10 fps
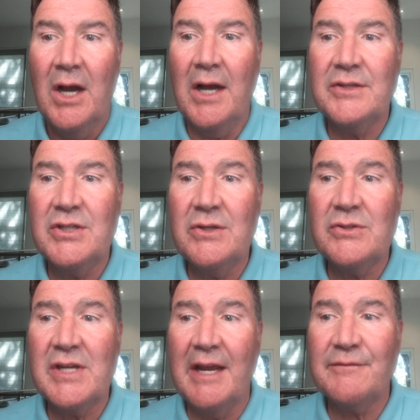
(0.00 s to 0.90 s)
On
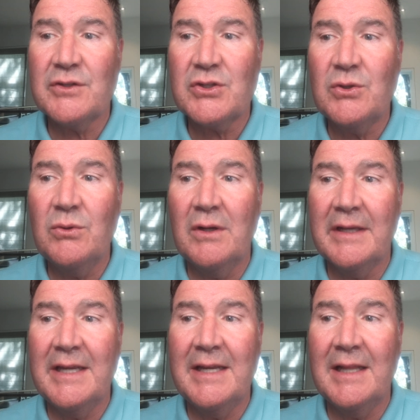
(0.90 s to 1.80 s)
Tuesday after school,
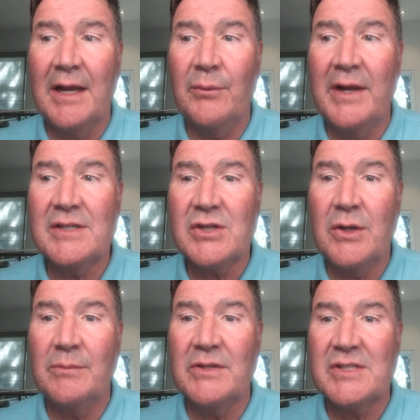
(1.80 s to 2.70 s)
Eli raced
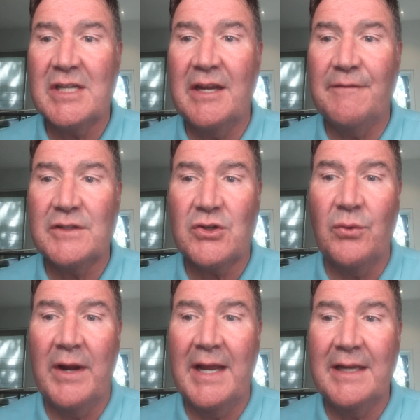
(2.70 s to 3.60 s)
home to see if his
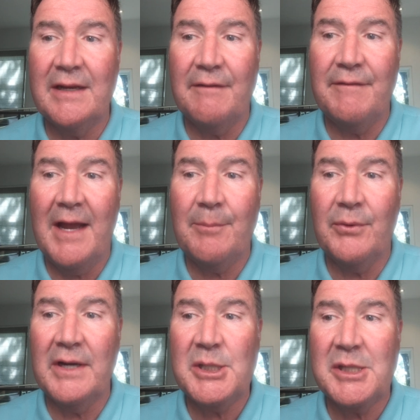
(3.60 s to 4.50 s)
grand
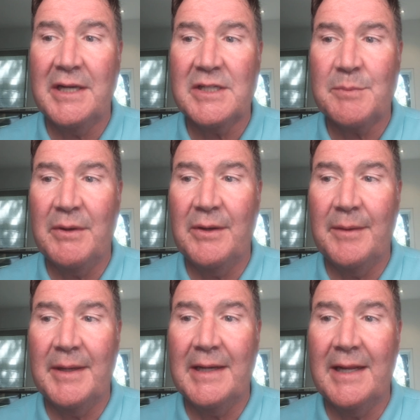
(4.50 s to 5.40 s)
evaporation
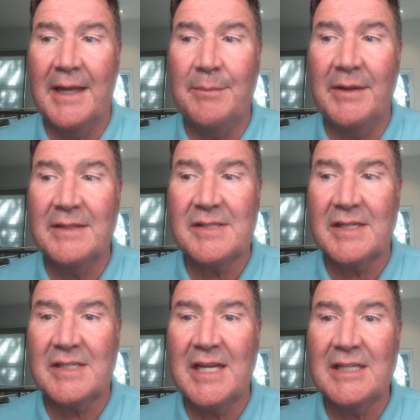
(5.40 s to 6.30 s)
experiment had been
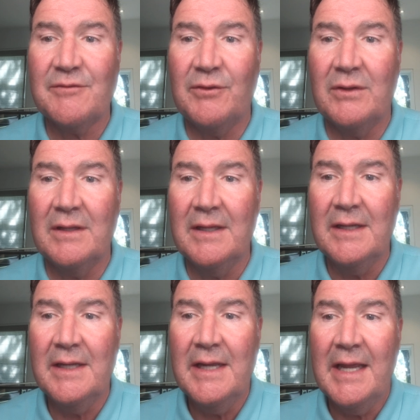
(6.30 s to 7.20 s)
successful.
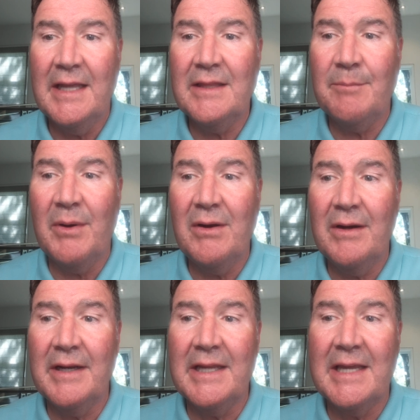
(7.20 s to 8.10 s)
In the
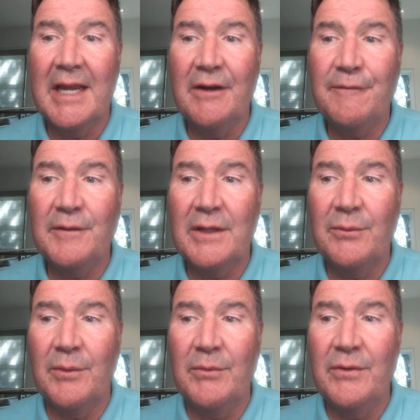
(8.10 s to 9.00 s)
barn, he carefully
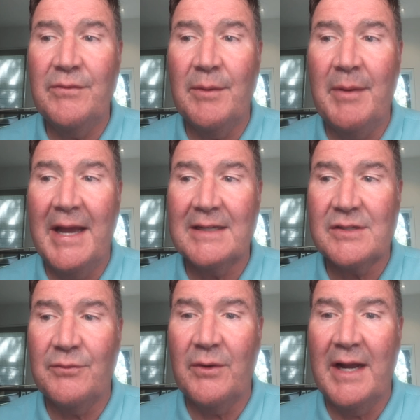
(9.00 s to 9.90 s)
removed the bags
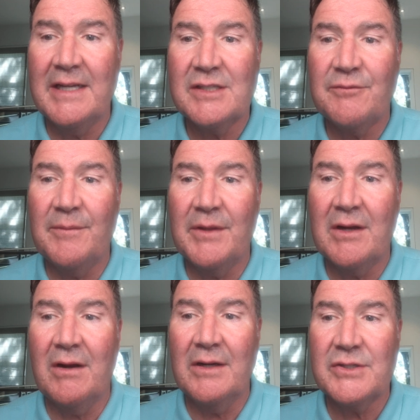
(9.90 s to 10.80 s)
of rice from the
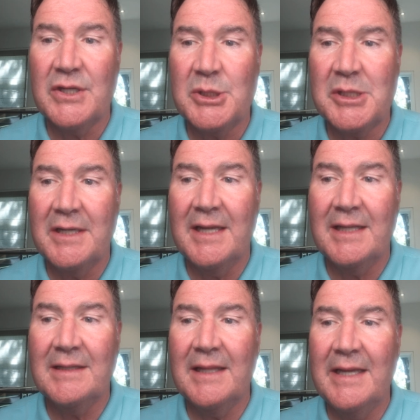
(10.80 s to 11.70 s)
car's engine
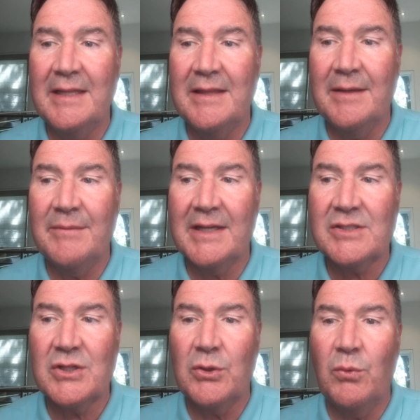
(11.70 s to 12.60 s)
and laid them
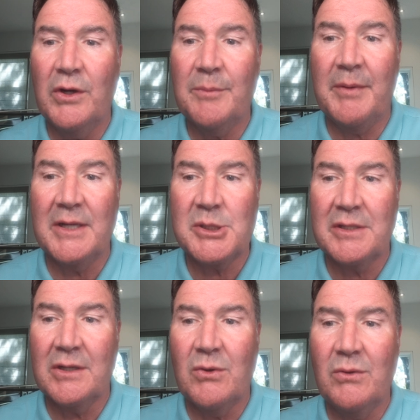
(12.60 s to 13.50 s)
next to the workbench
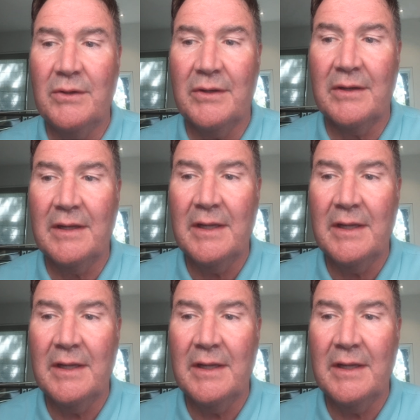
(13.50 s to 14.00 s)
in the corner.